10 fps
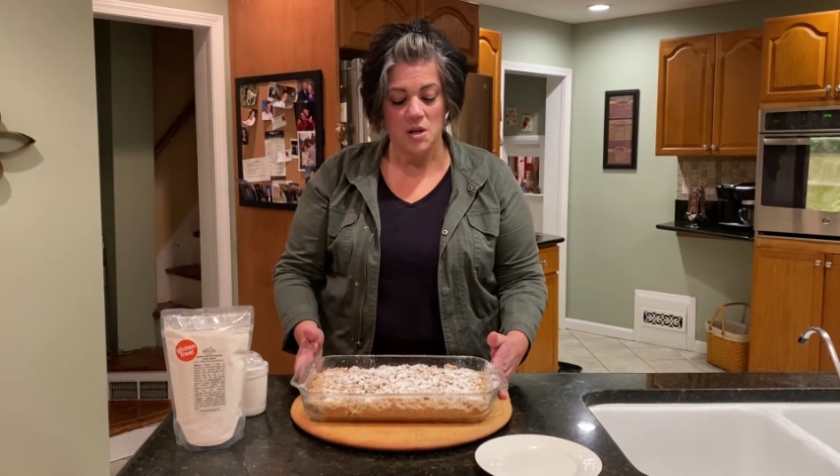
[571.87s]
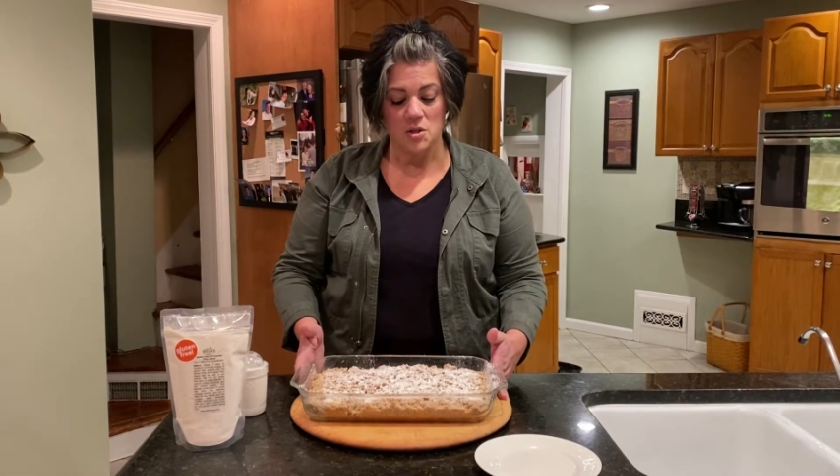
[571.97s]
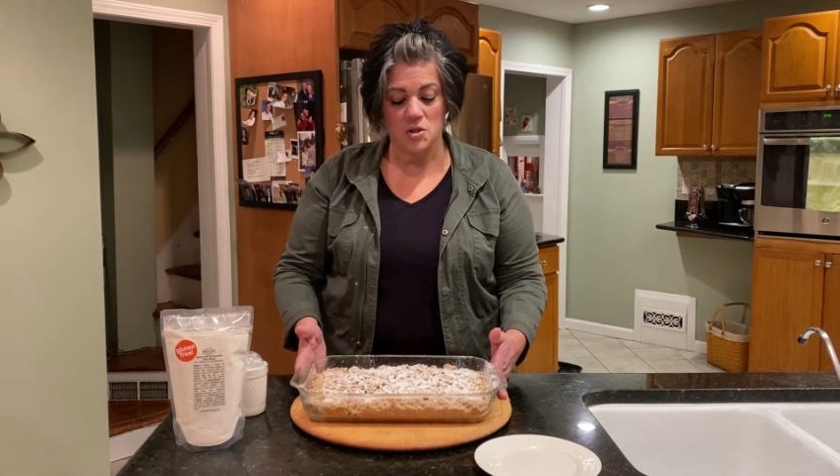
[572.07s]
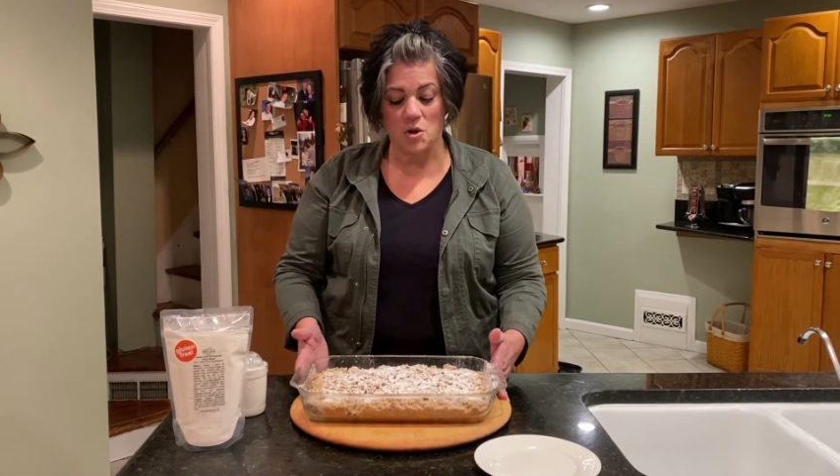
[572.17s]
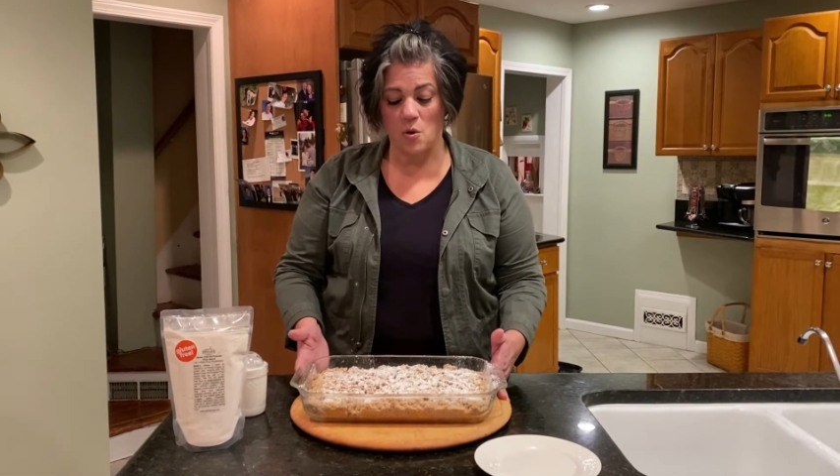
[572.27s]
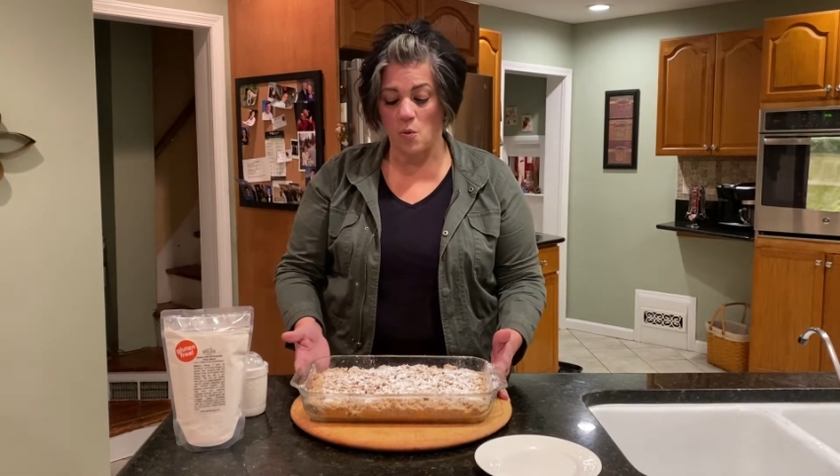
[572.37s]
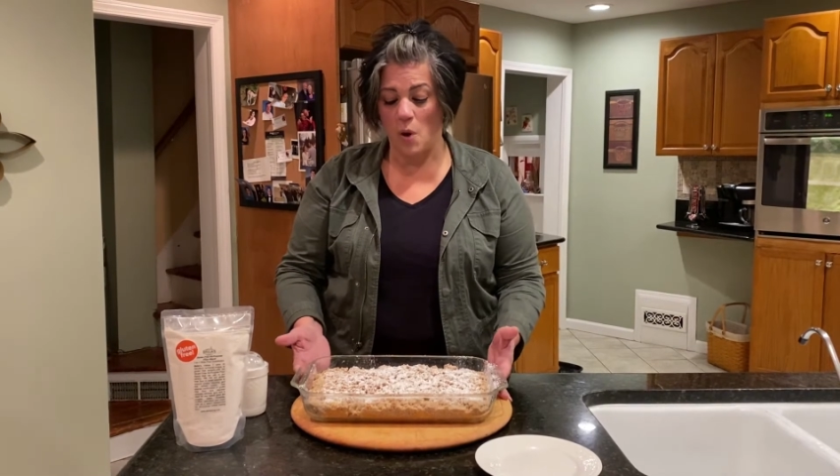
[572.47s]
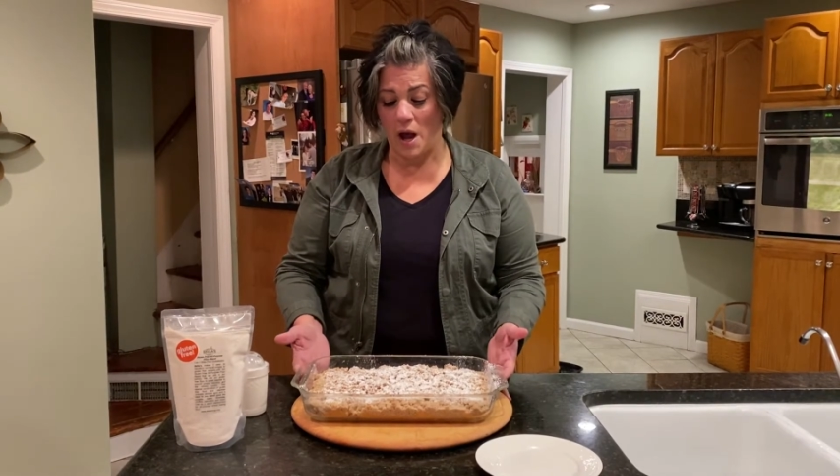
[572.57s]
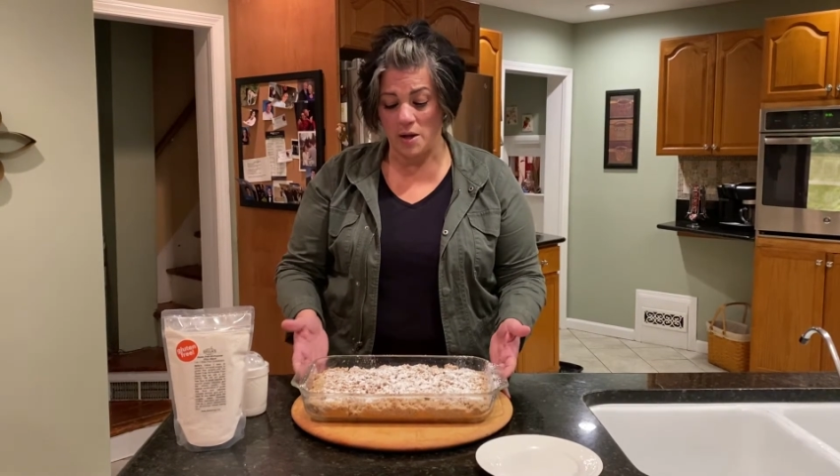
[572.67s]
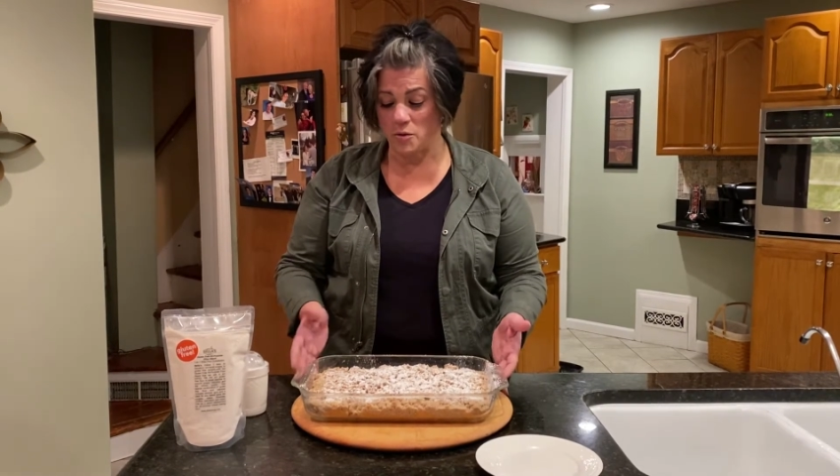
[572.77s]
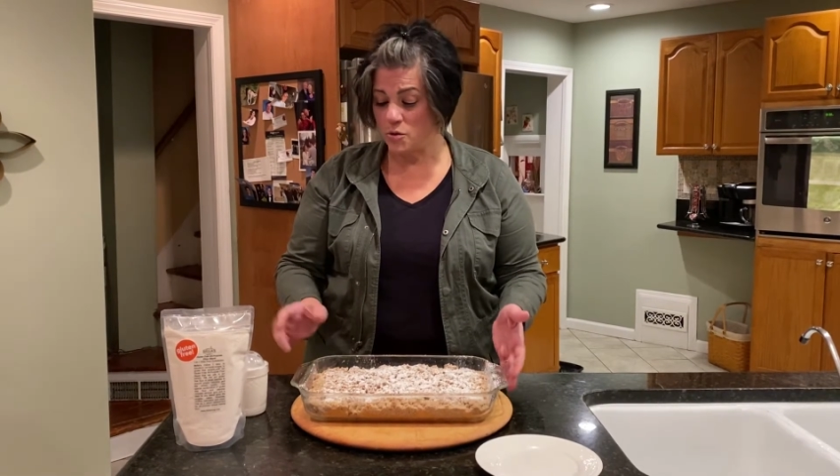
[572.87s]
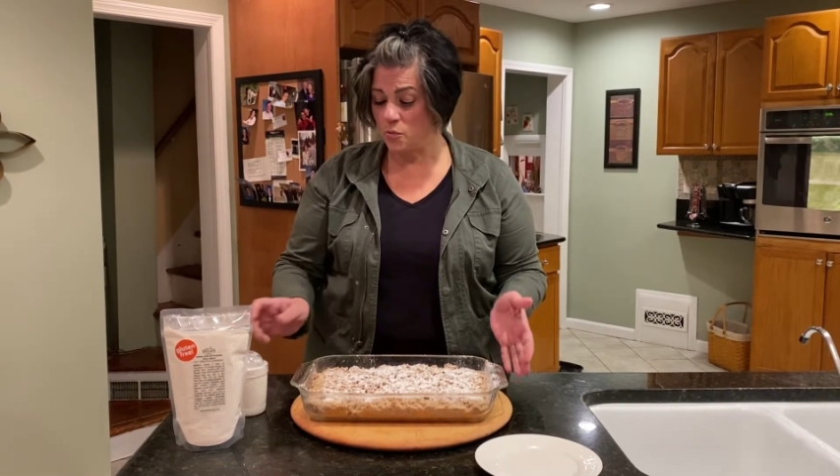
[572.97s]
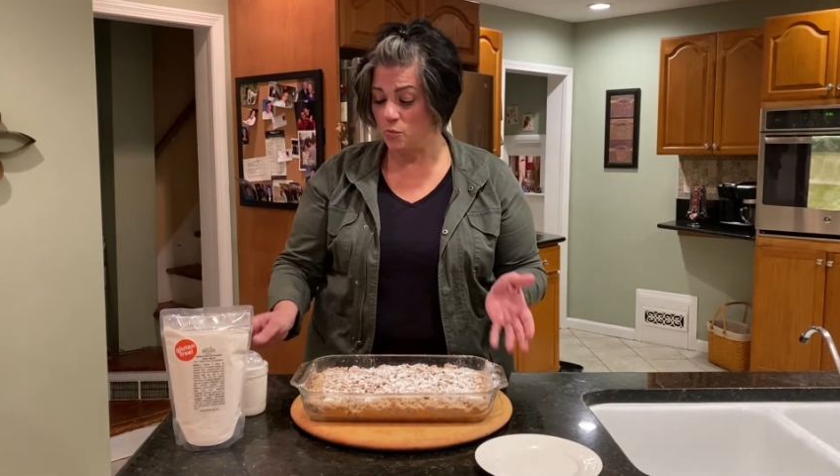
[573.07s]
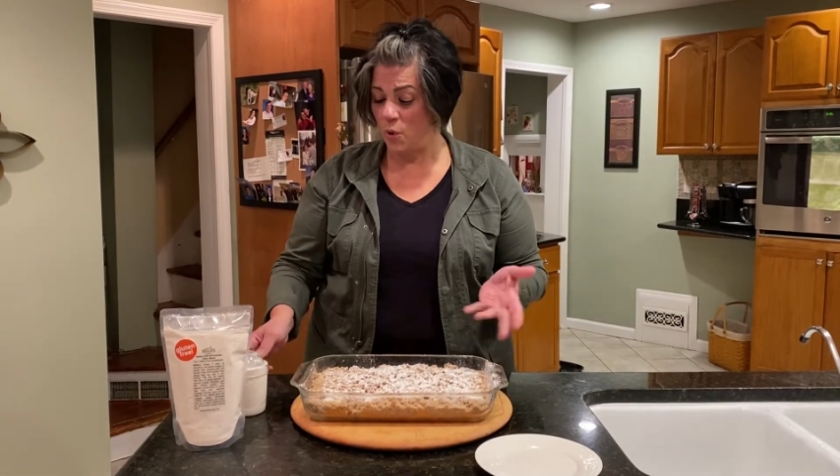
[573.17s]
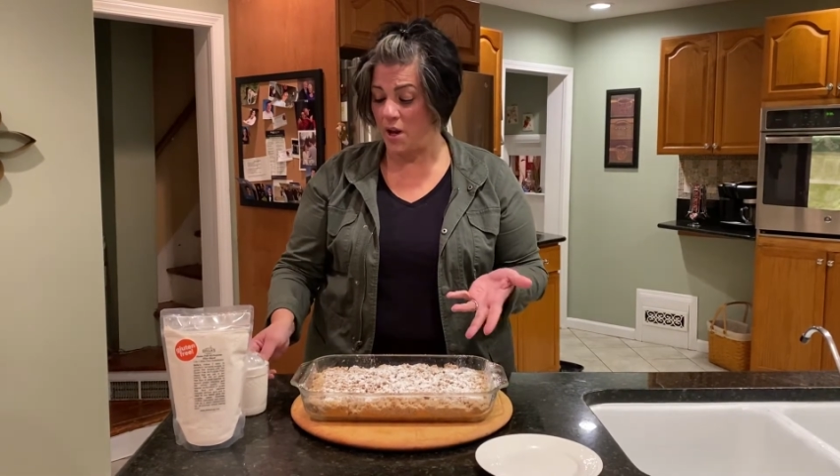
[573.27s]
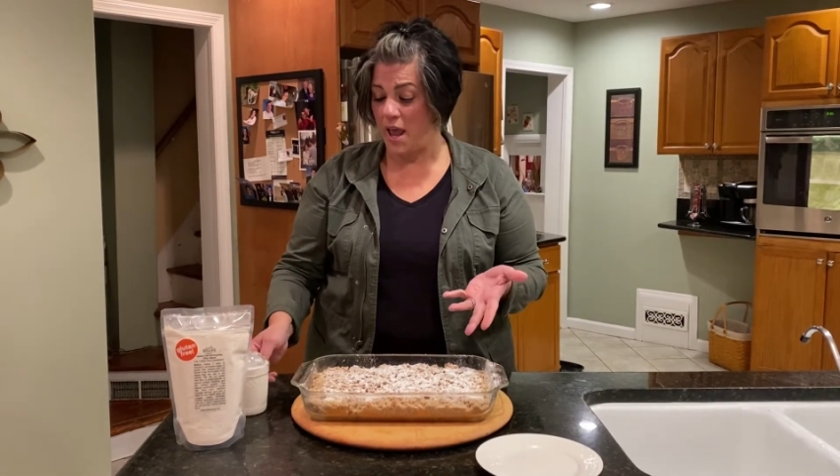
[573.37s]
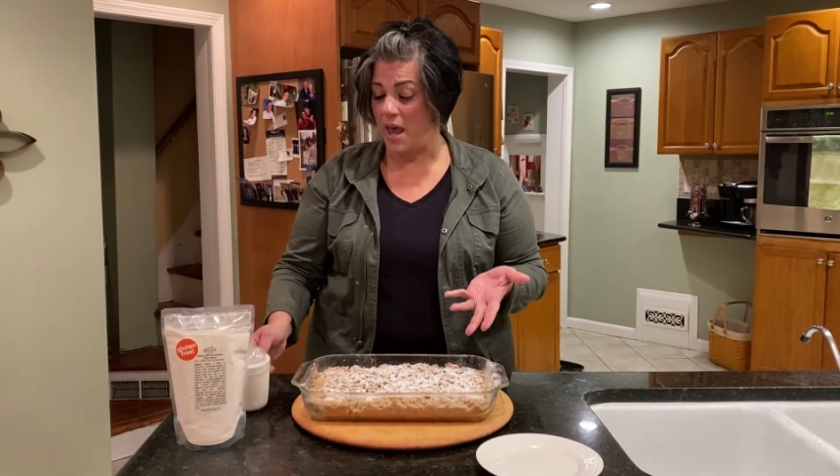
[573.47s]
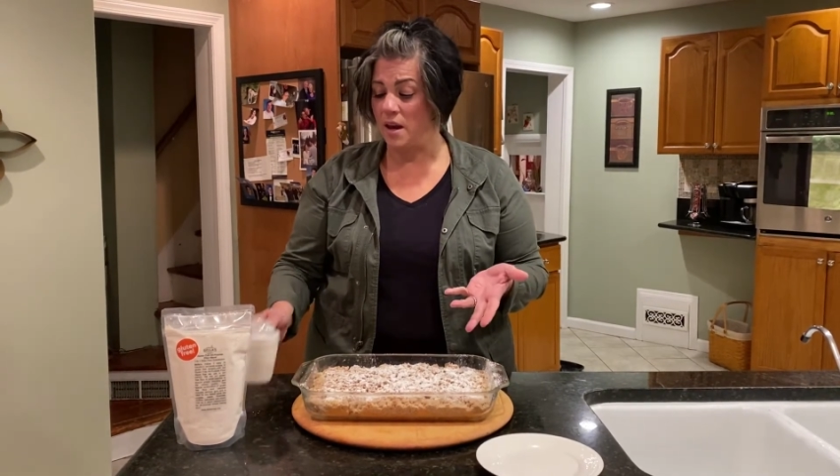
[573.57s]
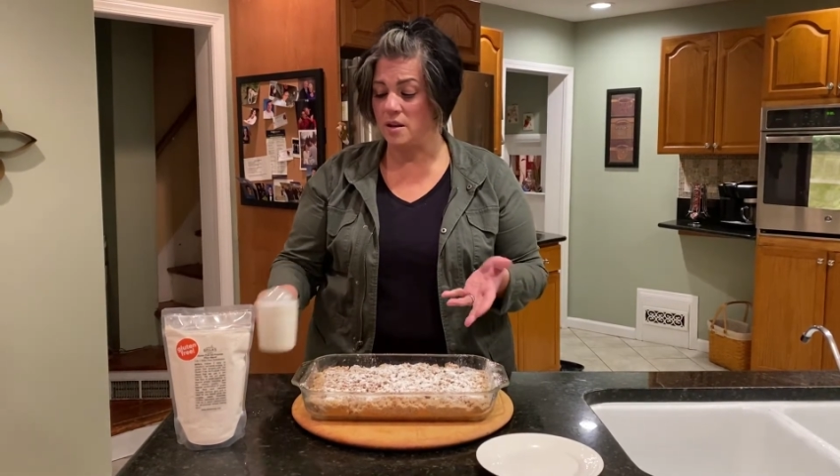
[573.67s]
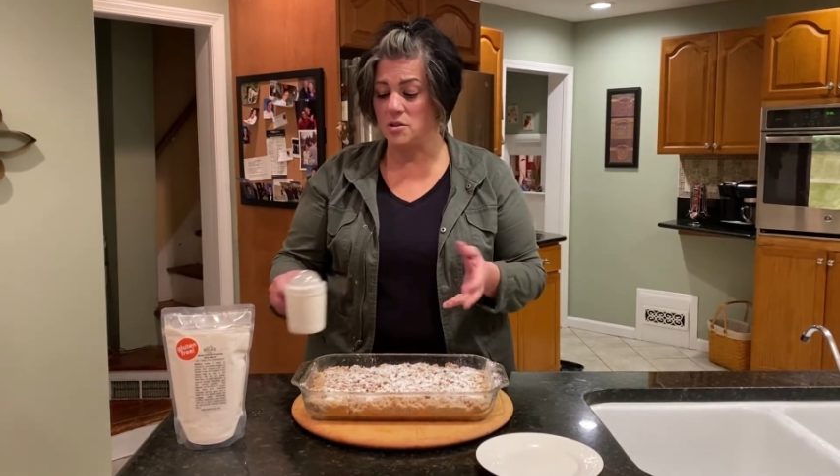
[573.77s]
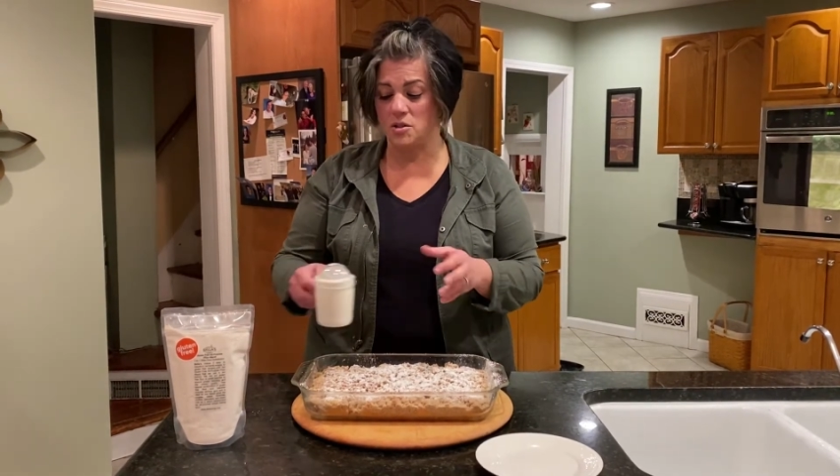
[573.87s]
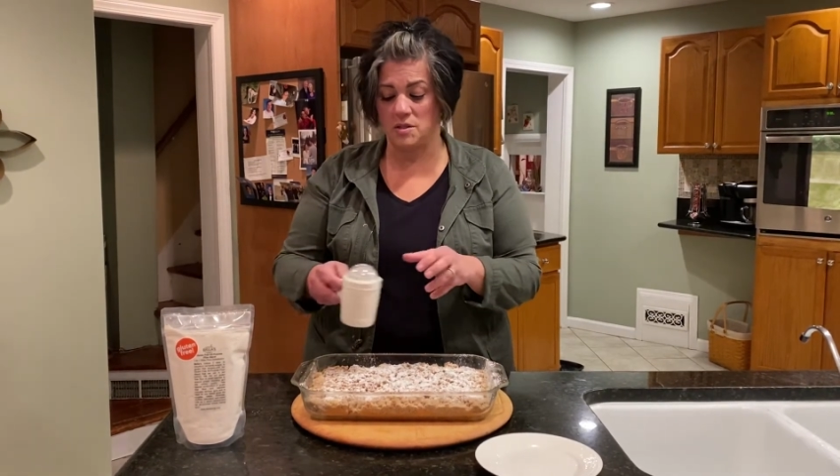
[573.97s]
So I went ahead and